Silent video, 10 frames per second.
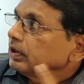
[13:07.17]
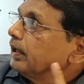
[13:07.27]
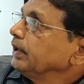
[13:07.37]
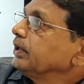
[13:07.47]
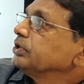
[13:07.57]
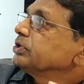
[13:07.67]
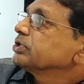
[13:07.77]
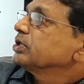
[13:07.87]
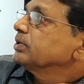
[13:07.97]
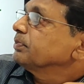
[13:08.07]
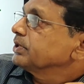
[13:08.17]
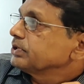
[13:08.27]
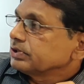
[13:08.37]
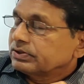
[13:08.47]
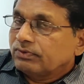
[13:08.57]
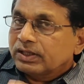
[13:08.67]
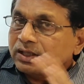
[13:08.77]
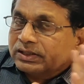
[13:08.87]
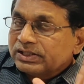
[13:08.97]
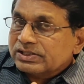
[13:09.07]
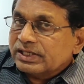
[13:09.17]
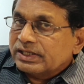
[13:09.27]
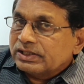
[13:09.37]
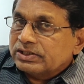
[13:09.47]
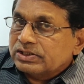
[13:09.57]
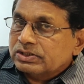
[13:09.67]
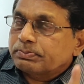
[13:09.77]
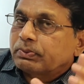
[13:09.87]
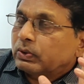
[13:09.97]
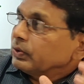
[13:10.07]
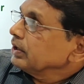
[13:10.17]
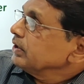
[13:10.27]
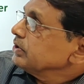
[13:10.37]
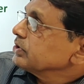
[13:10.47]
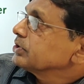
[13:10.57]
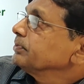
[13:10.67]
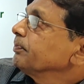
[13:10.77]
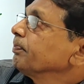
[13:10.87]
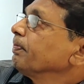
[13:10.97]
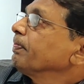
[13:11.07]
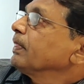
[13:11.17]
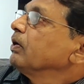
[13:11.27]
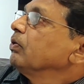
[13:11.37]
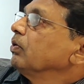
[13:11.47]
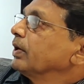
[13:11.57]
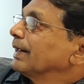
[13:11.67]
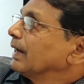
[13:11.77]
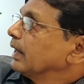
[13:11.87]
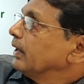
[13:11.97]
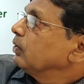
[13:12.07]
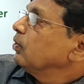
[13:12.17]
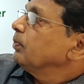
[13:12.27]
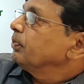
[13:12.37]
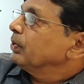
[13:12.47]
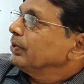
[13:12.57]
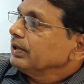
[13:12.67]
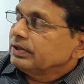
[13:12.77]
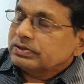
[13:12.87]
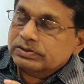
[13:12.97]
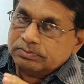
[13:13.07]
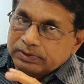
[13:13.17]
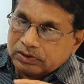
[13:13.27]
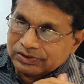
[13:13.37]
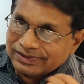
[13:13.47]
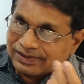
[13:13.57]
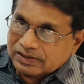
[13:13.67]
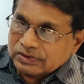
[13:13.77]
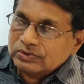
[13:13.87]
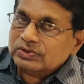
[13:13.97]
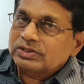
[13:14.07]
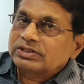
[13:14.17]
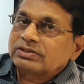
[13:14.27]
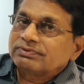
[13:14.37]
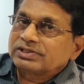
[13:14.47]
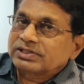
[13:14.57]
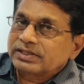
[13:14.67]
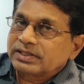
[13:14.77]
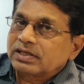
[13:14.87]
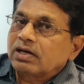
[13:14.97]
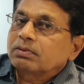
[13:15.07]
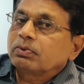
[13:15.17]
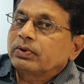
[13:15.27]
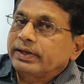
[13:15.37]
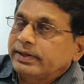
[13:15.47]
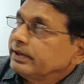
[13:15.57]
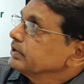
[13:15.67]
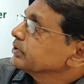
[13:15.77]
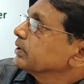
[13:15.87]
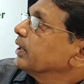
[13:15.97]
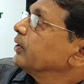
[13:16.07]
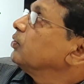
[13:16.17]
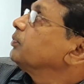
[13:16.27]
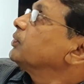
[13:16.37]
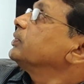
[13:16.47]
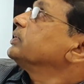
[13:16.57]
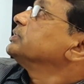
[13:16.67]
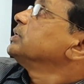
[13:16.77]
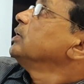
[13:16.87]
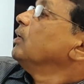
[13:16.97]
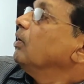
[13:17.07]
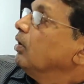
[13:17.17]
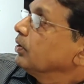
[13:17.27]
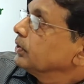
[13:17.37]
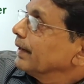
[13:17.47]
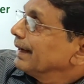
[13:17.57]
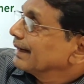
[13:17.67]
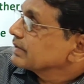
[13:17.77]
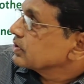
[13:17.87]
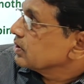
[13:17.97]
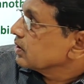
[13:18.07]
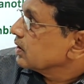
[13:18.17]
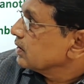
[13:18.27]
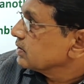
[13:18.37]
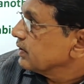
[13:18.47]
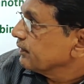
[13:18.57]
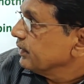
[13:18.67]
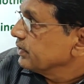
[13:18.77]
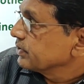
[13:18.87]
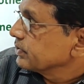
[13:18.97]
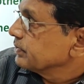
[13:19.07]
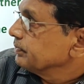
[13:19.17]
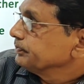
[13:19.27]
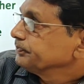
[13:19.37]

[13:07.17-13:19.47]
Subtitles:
Antigens are present. What are these antigens? Proteins or glycoproteins, because they are associated with certain carbohydrates, glycoprotein on the external surface.